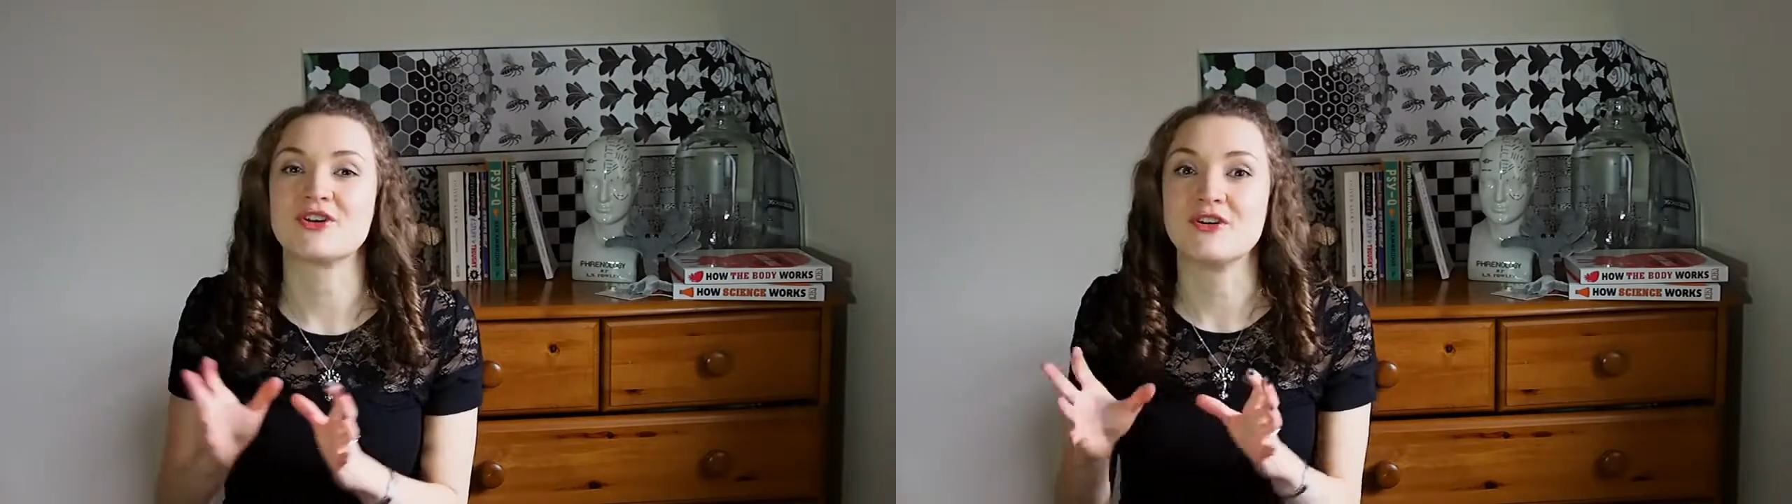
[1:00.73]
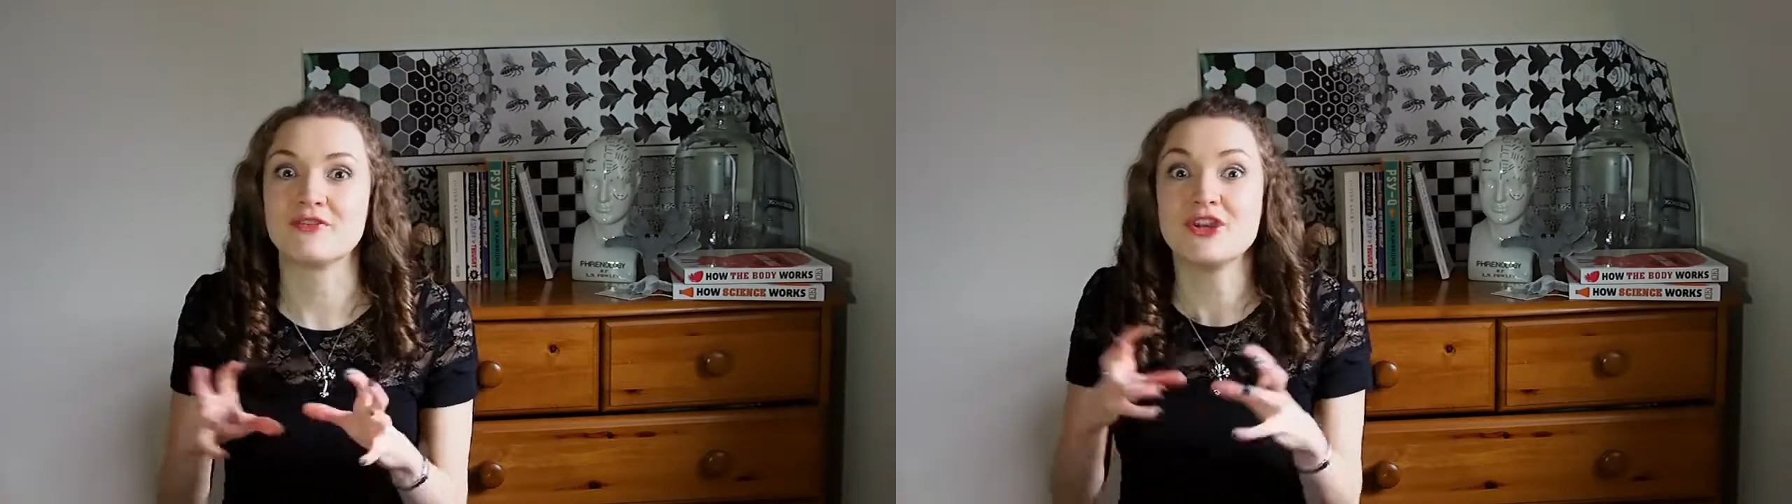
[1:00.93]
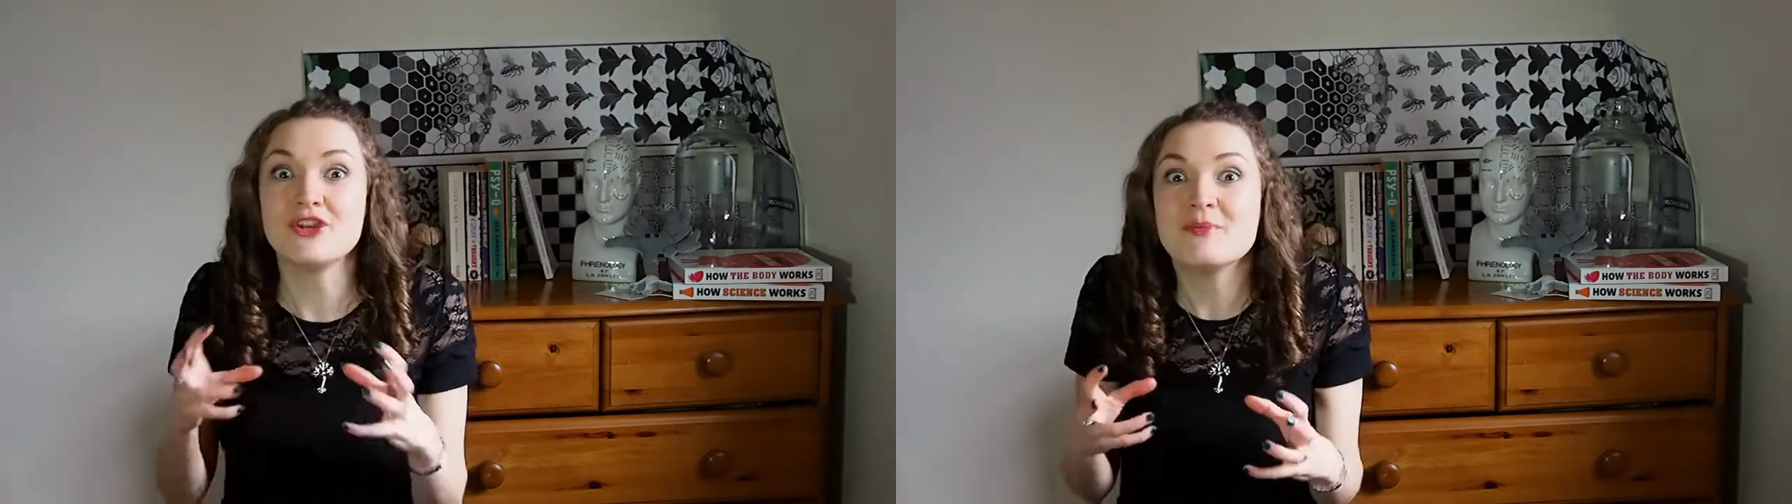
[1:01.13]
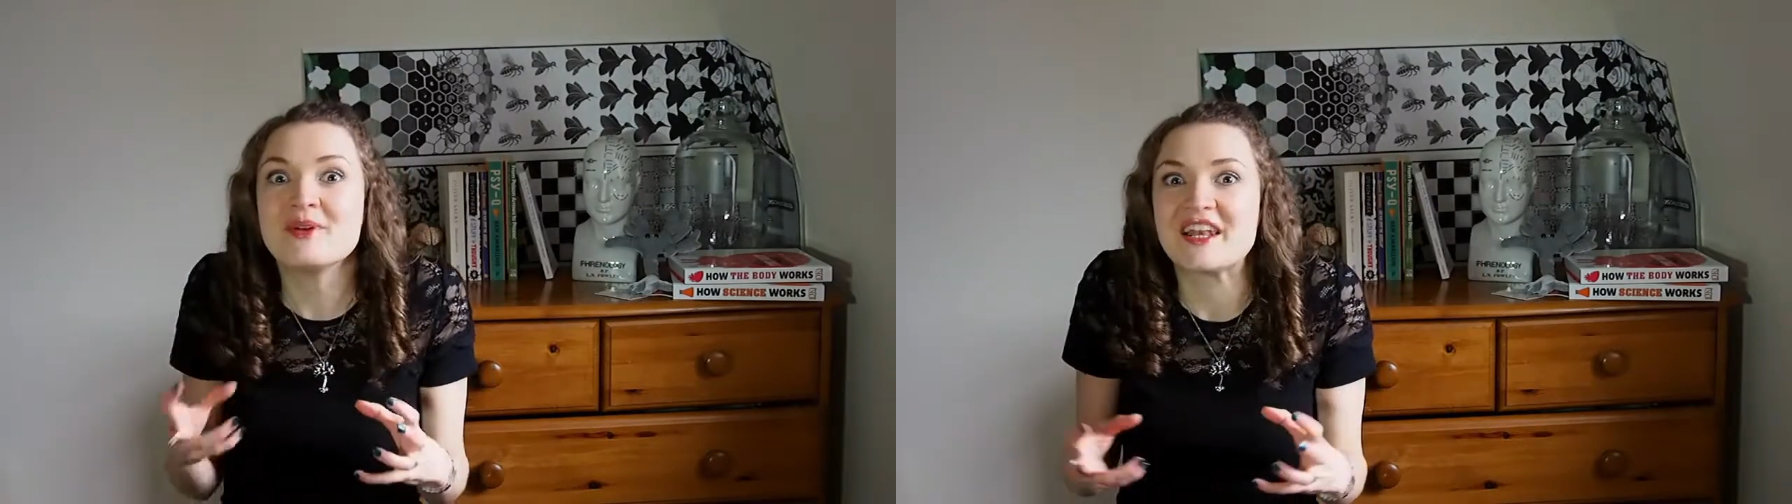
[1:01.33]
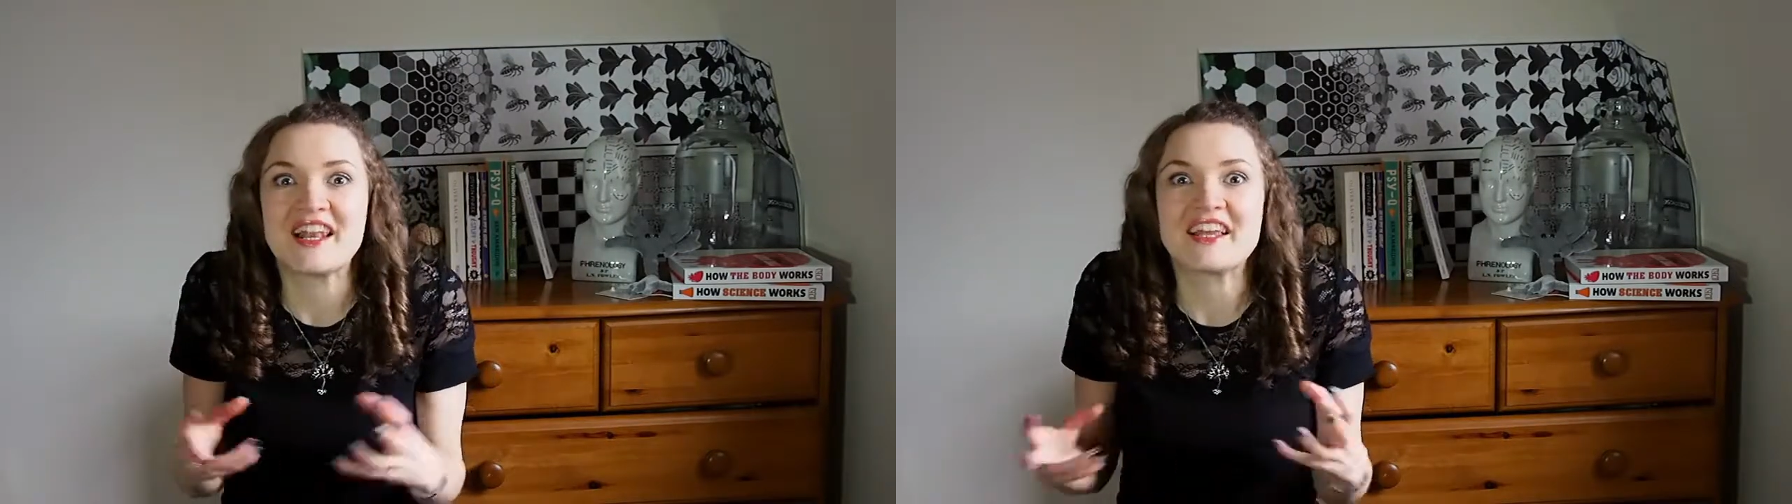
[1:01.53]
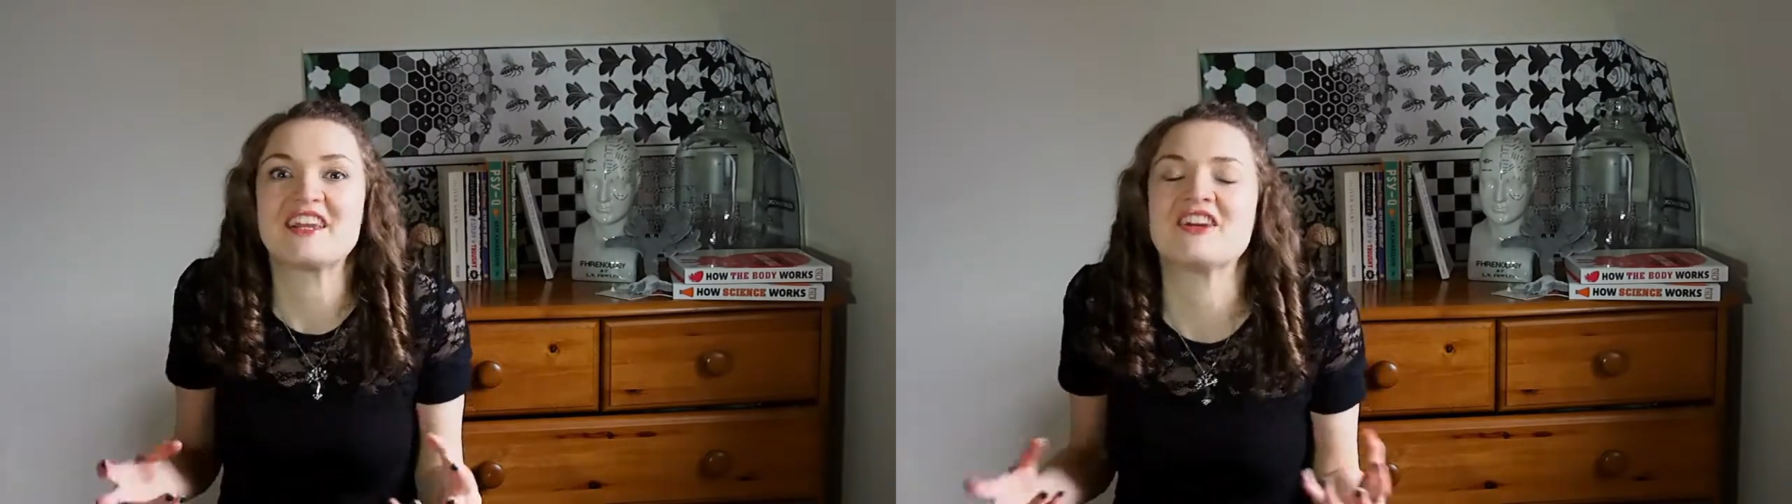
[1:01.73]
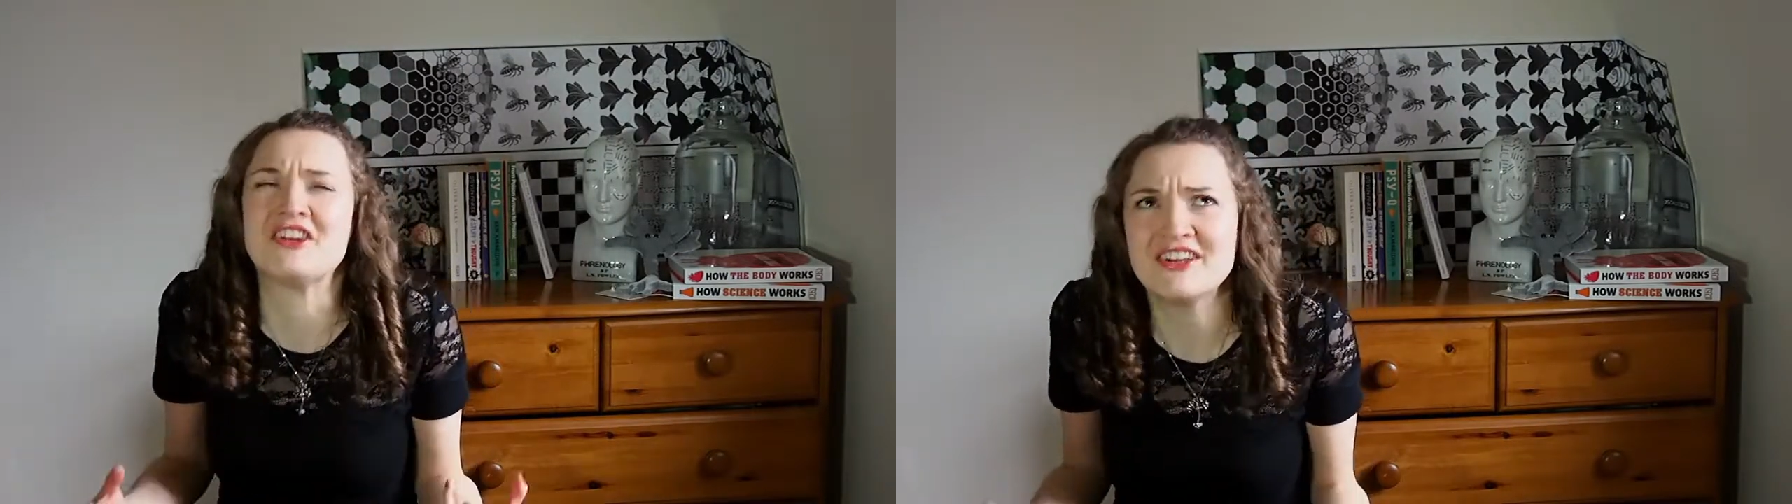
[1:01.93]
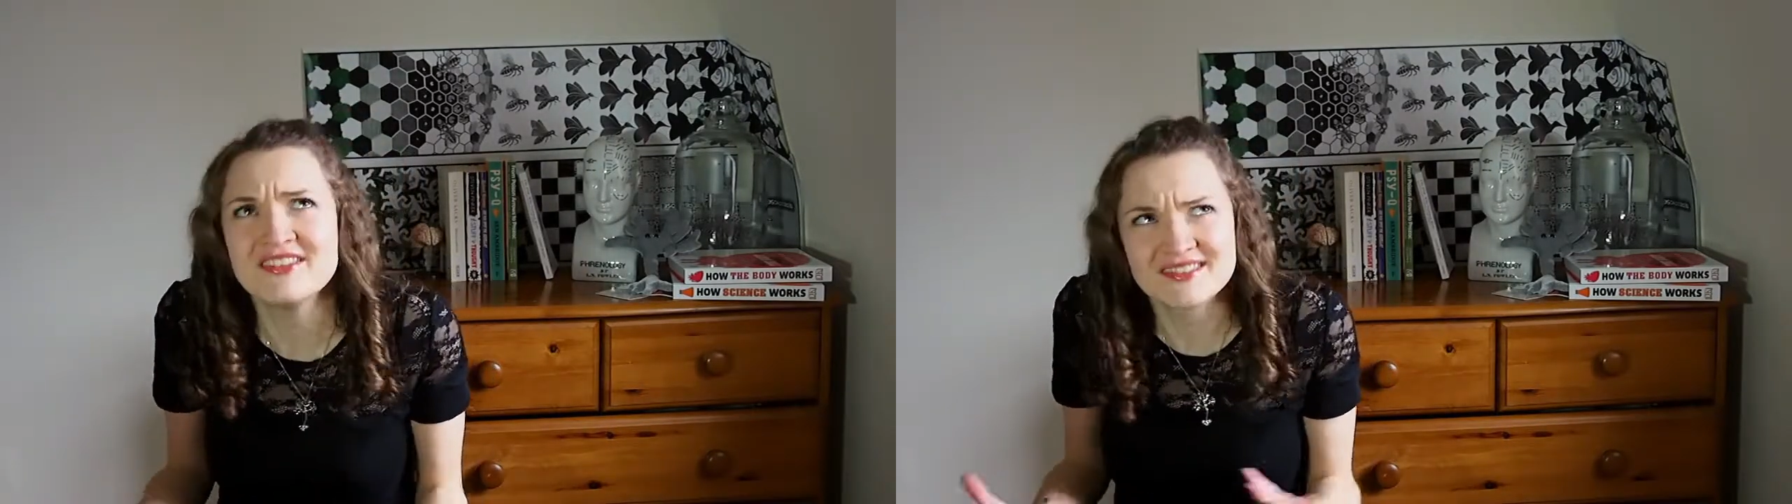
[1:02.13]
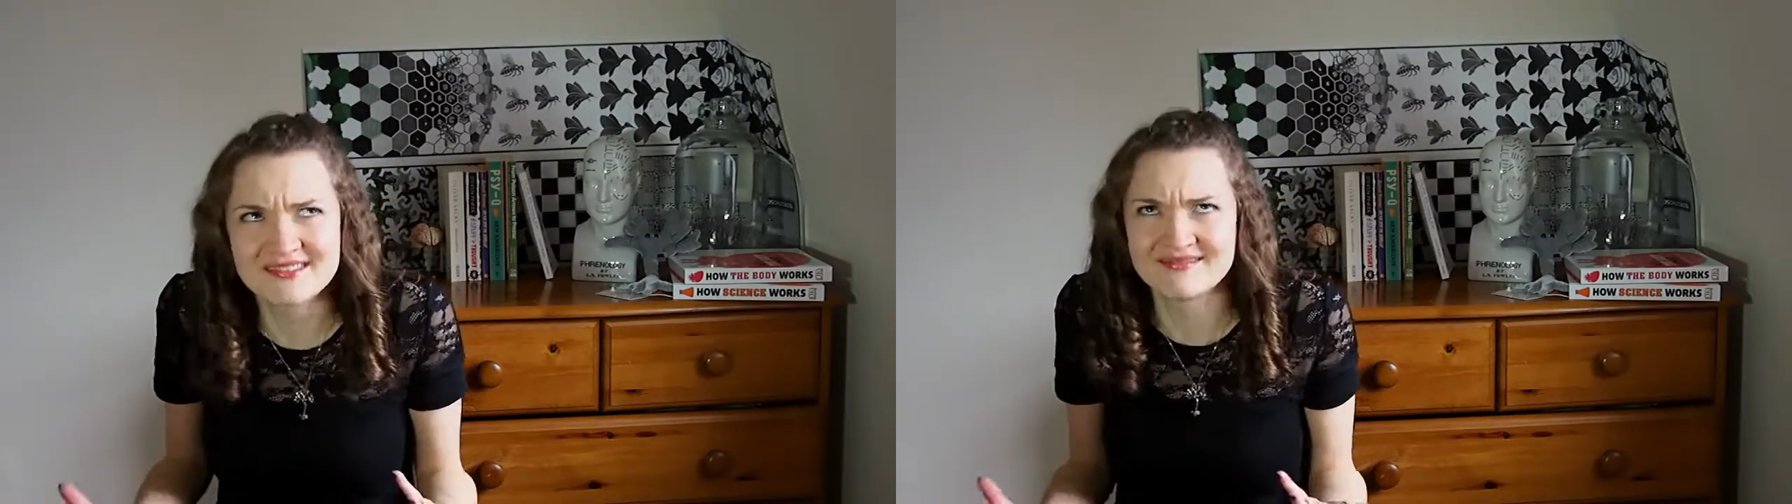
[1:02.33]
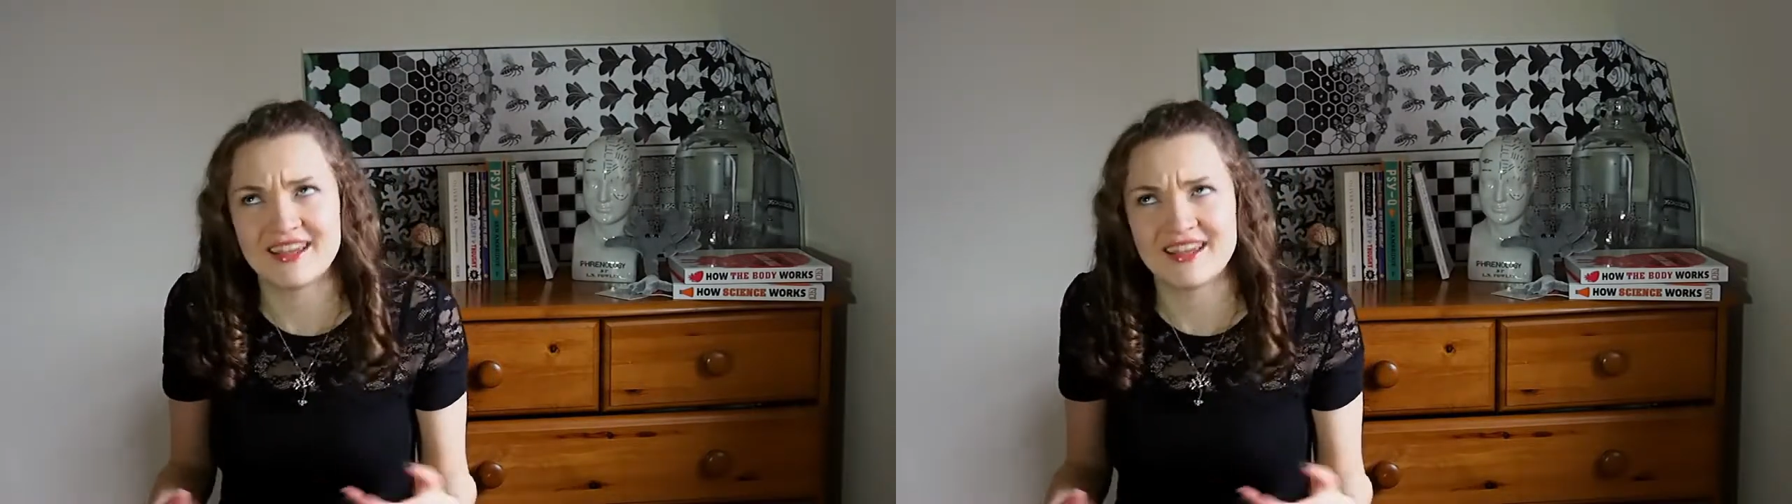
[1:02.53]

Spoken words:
of human-likeness,